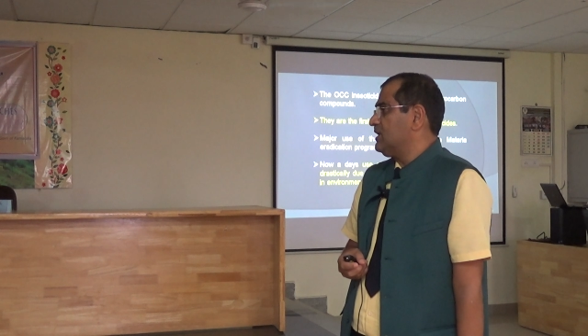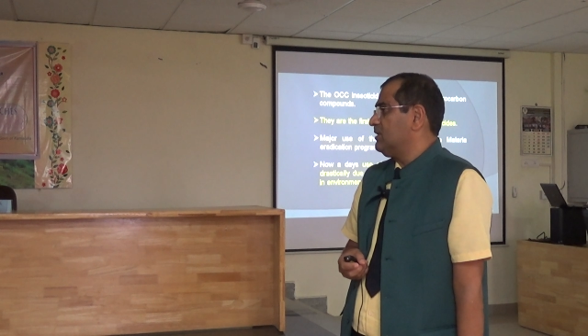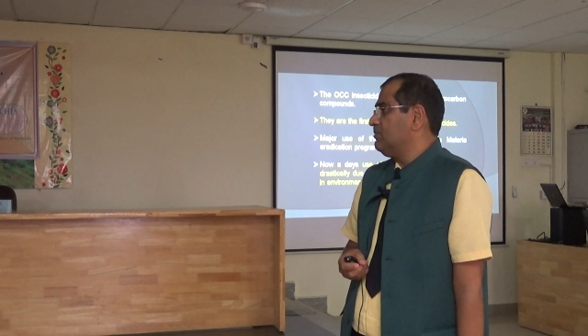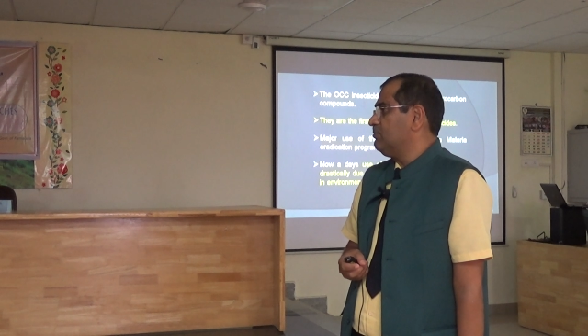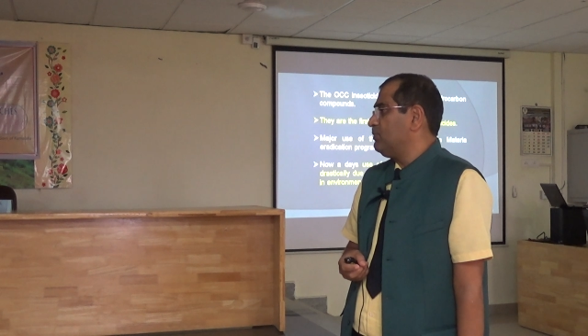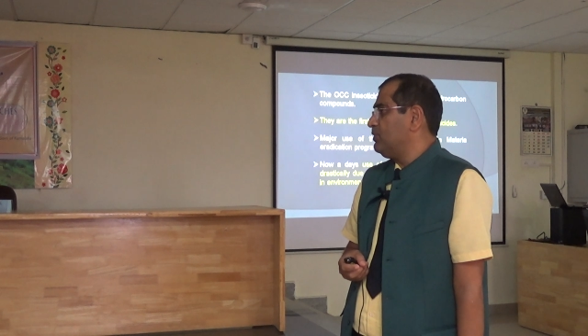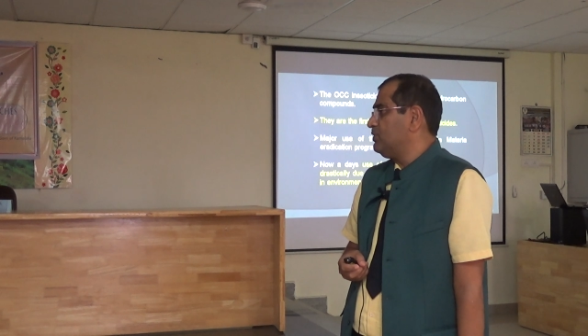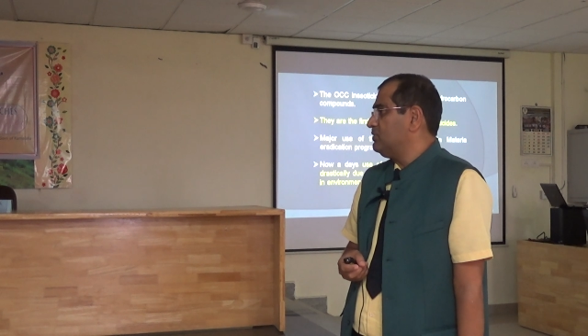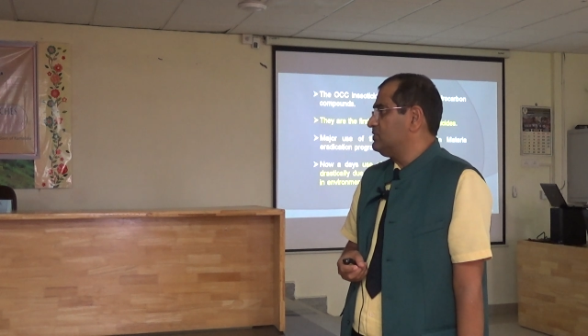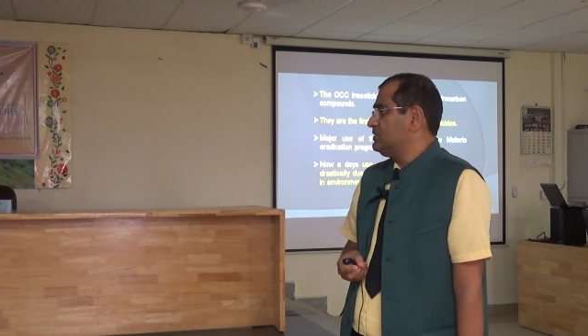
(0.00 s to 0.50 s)

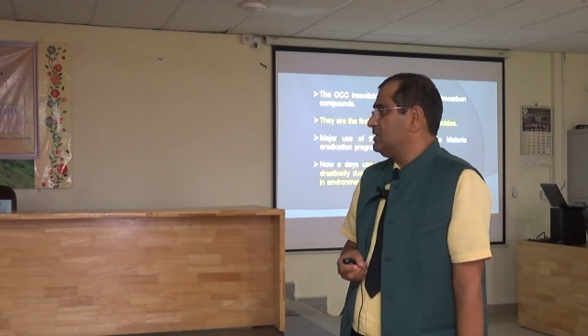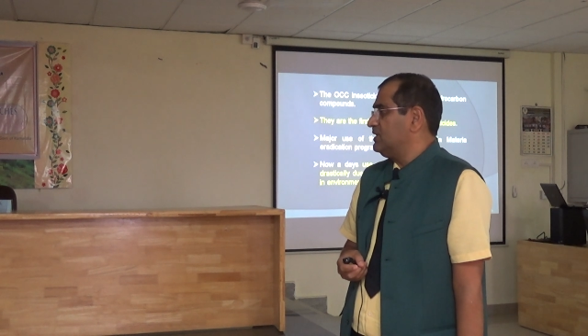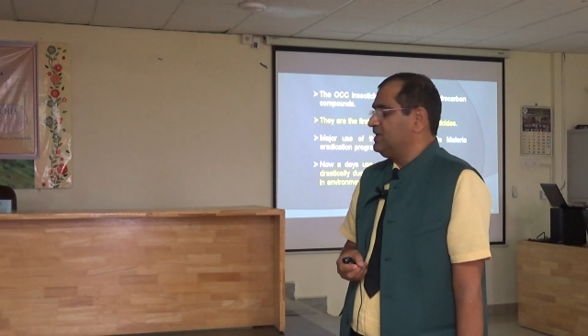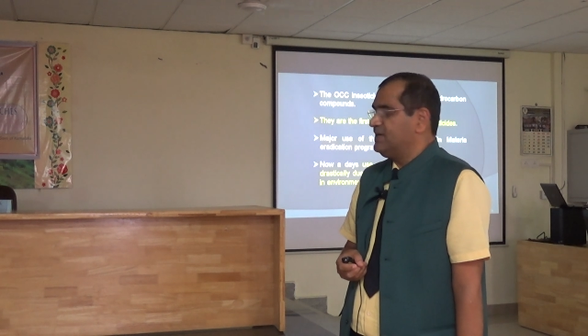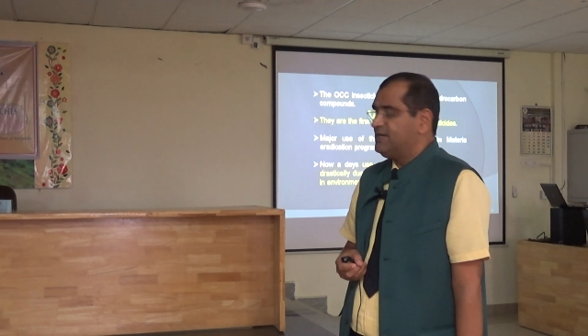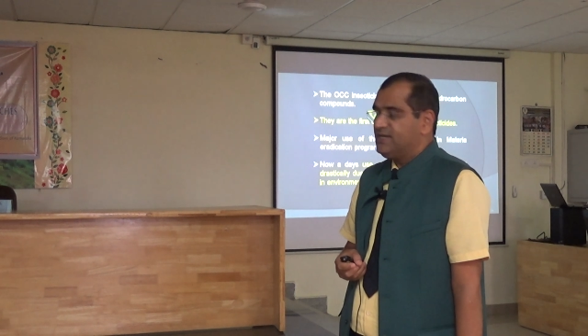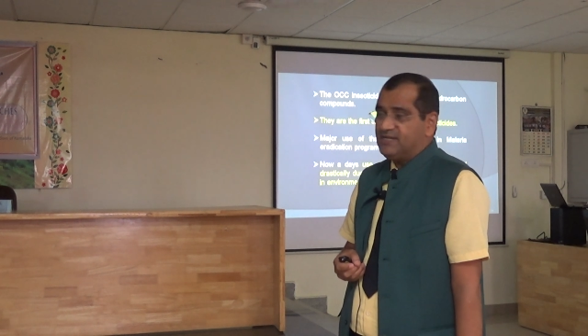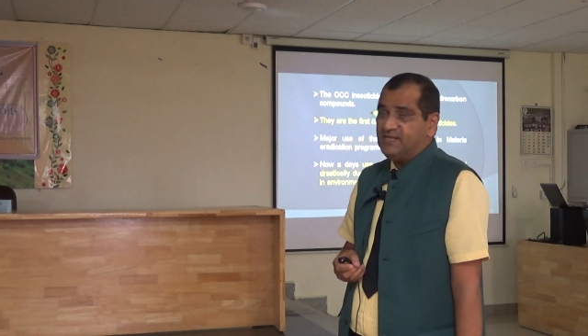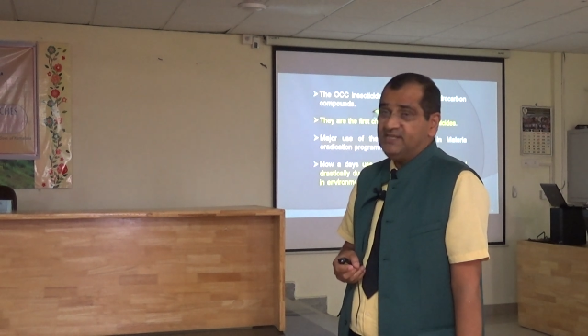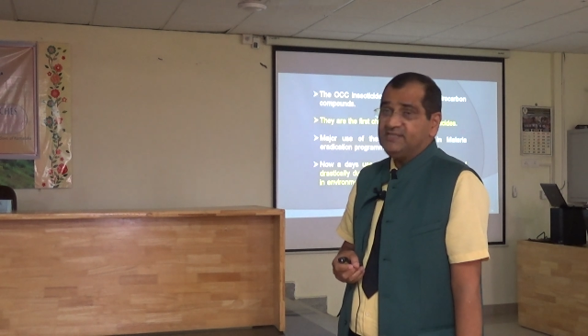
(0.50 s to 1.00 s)
compounds
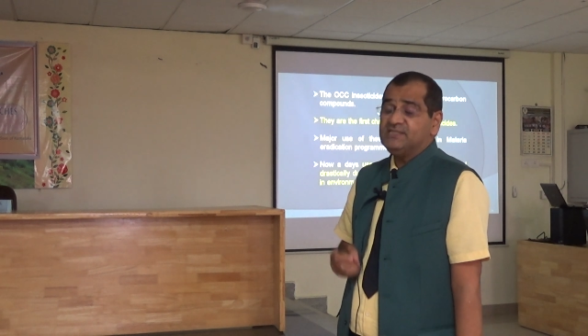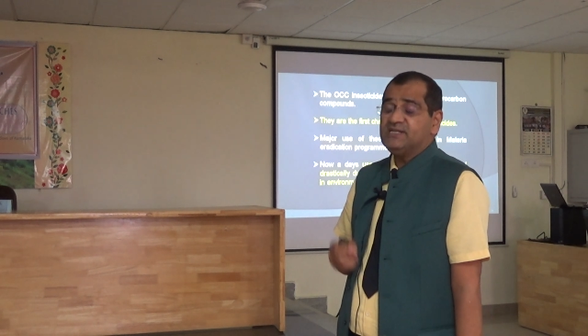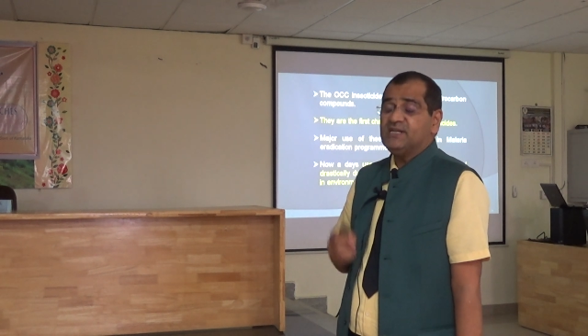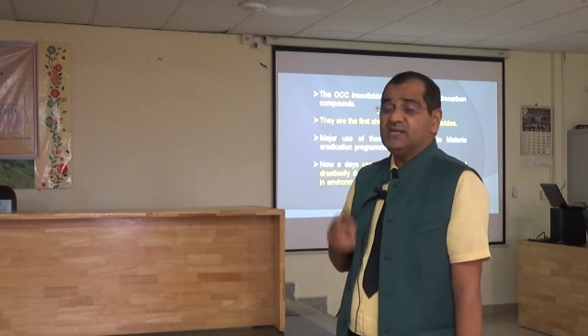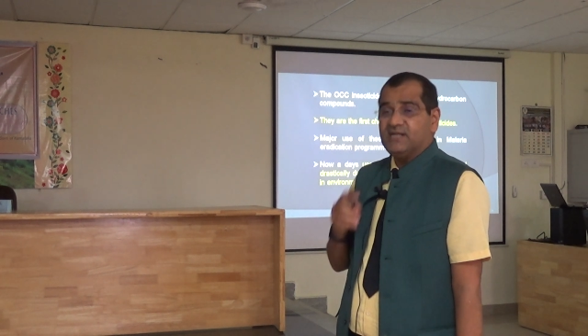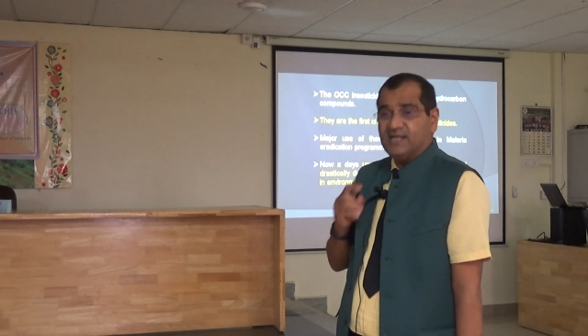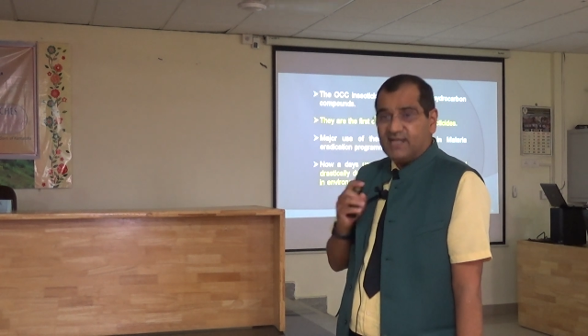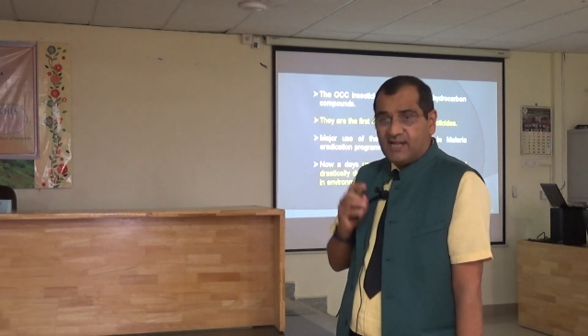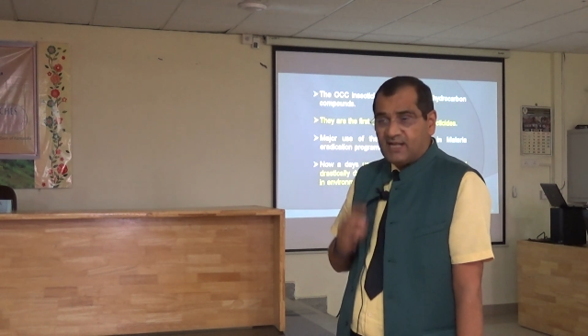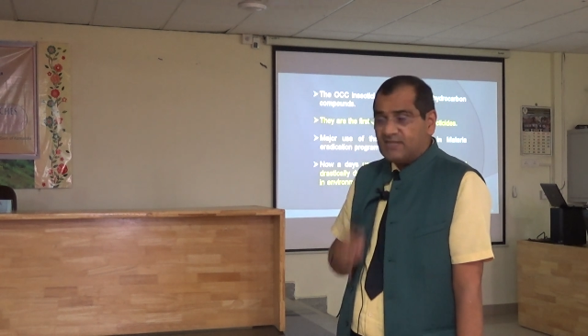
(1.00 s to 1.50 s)
decreased
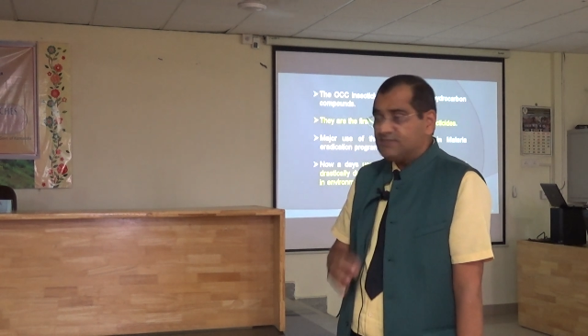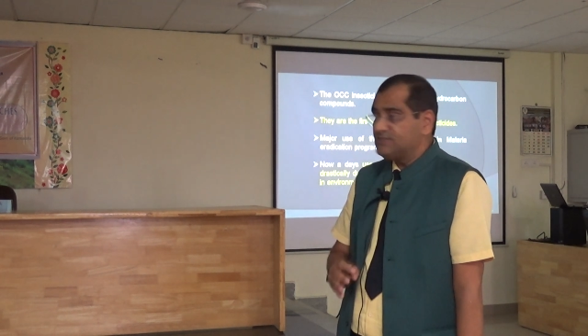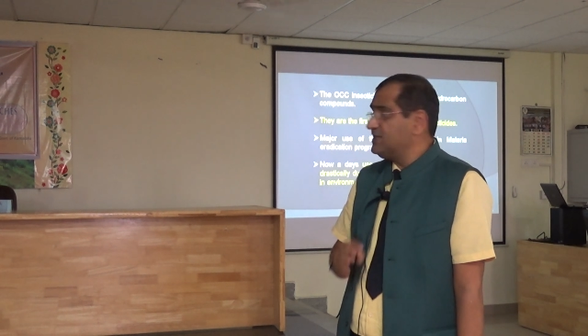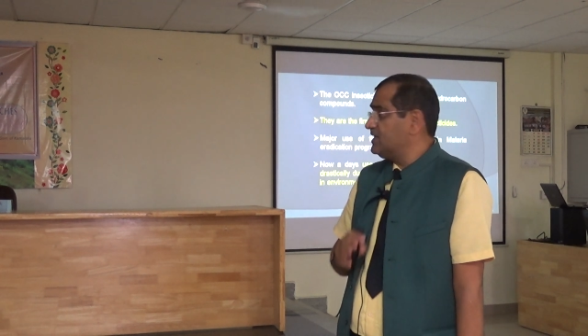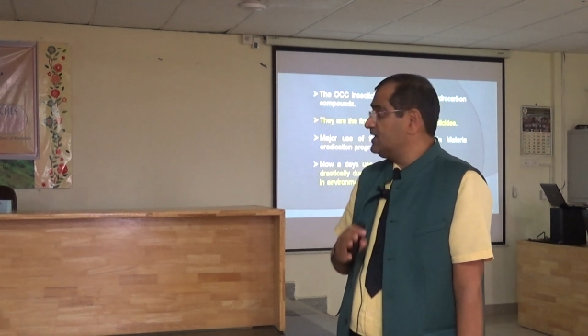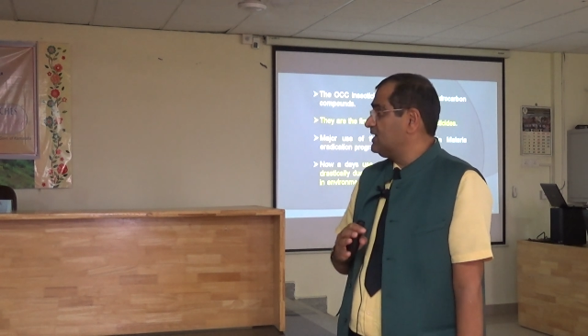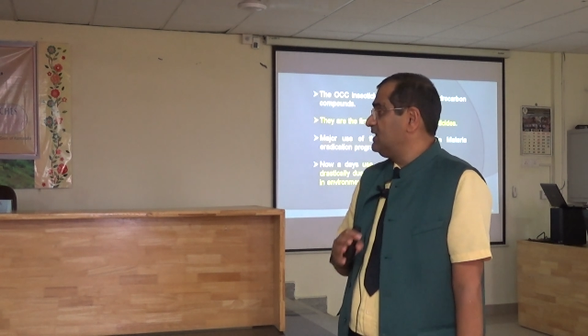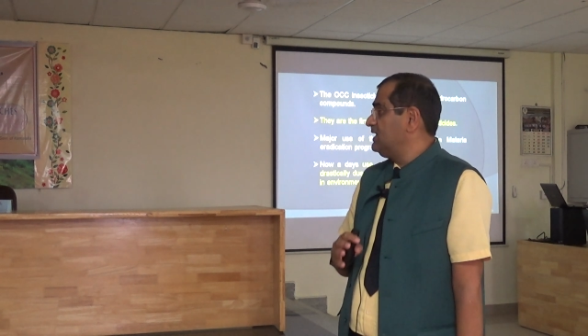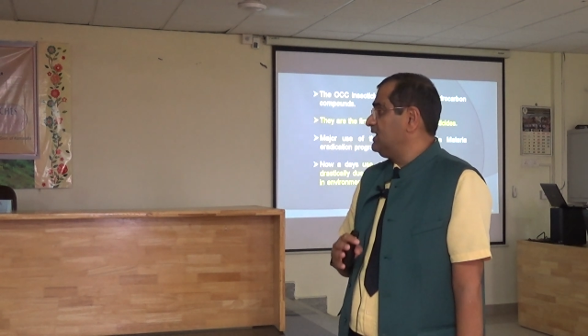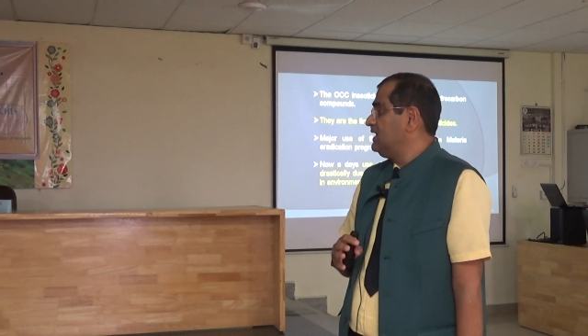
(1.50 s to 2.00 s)

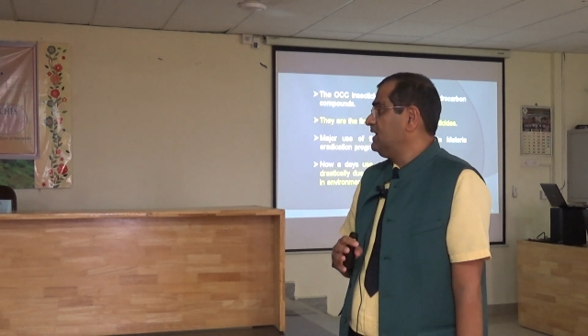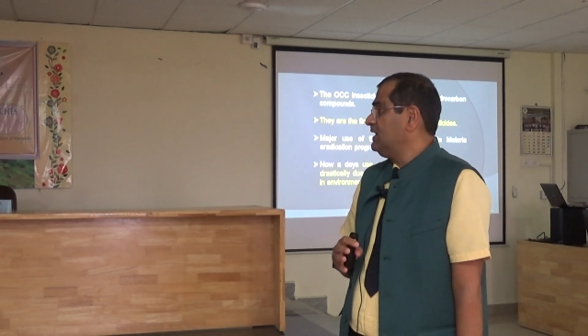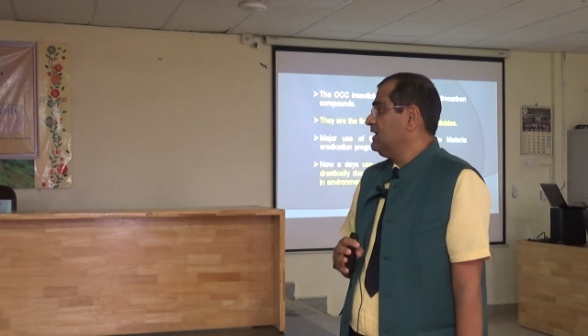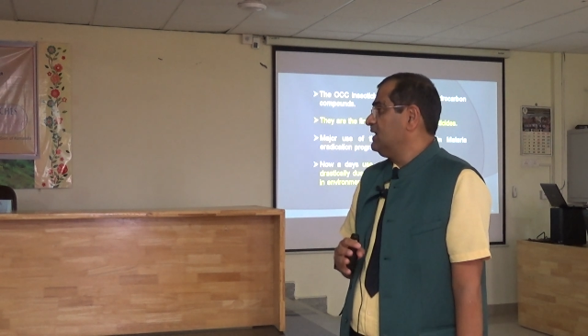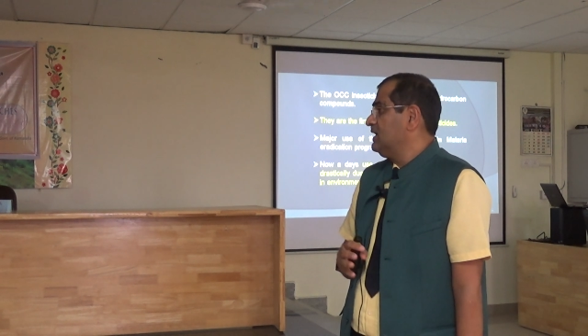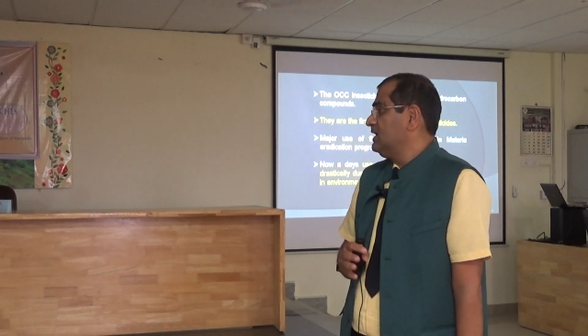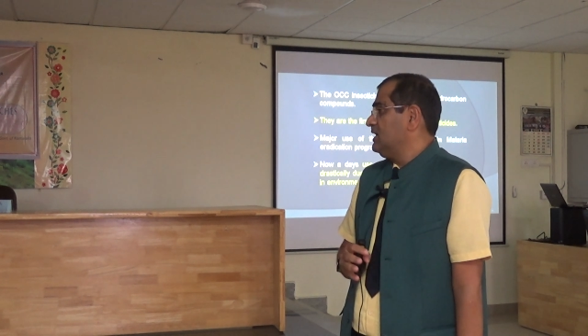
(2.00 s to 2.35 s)
drastically